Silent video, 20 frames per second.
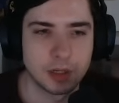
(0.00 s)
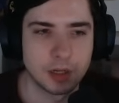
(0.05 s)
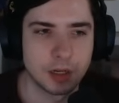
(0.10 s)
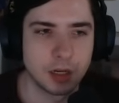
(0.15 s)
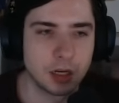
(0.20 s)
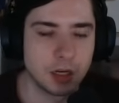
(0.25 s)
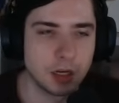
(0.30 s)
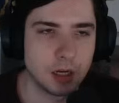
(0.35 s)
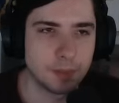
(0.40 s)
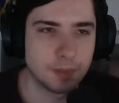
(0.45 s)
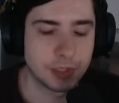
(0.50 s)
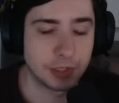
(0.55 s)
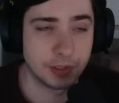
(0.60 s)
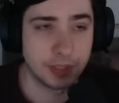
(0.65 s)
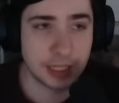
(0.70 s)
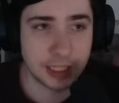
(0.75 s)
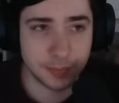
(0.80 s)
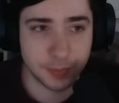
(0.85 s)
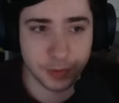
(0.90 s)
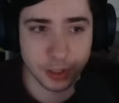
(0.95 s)
So that's
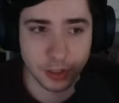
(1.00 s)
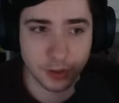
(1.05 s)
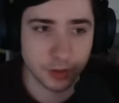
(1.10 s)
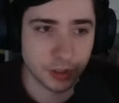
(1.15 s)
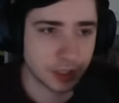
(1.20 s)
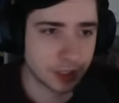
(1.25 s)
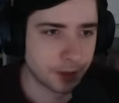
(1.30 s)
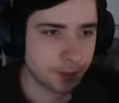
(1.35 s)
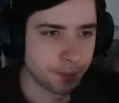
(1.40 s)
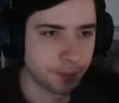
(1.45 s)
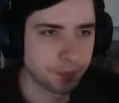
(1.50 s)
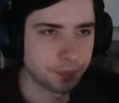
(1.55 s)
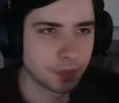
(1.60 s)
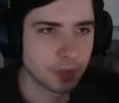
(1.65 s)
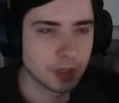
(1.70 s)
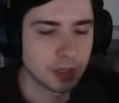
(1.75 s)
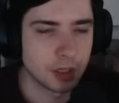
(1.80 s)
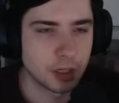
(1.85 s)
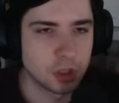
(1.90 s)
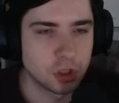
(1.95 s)
pretty good.
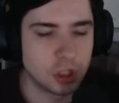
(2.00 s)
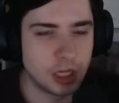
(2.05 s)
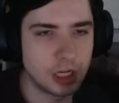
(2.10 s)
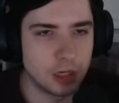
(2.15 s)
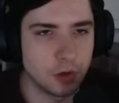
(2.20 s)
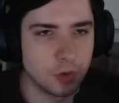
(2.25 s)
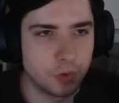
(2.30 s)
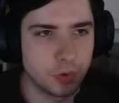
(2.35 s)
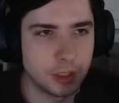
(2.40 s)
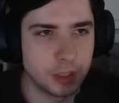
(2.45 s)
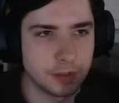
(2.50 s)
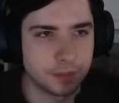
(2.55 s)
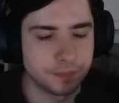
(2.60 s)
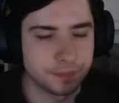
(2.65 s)
Chandelure,